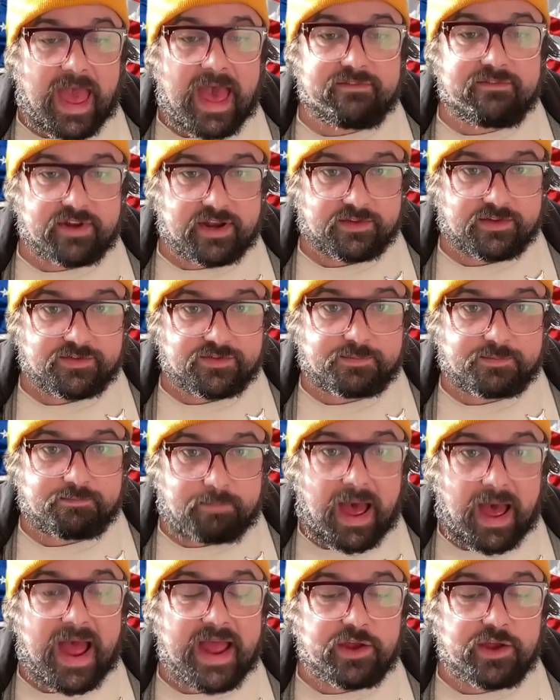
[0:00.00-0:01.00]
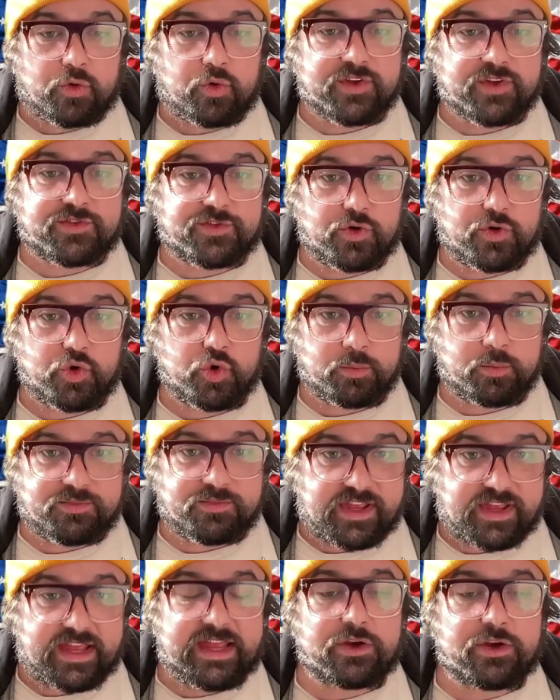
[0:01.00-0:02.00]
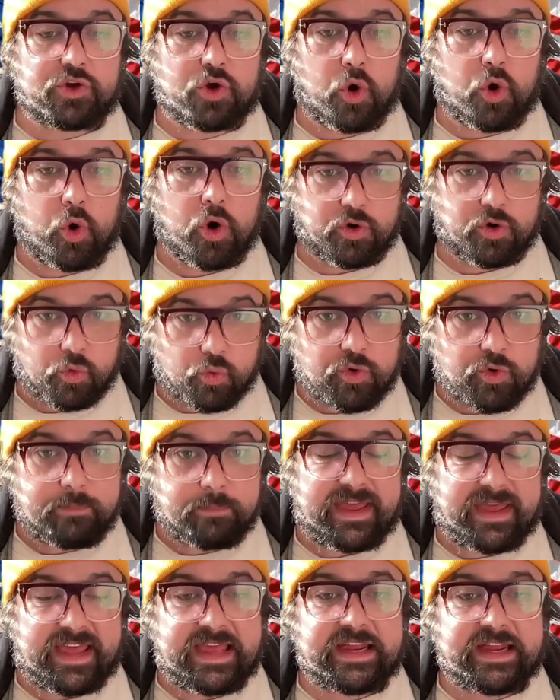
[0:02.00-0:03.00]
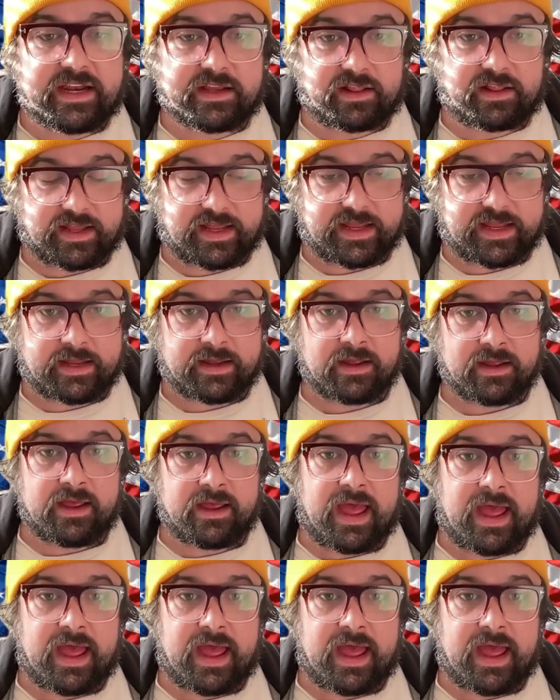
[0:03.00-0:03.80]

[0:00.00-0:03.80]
evidence by Chris Coombes in court repeatedly,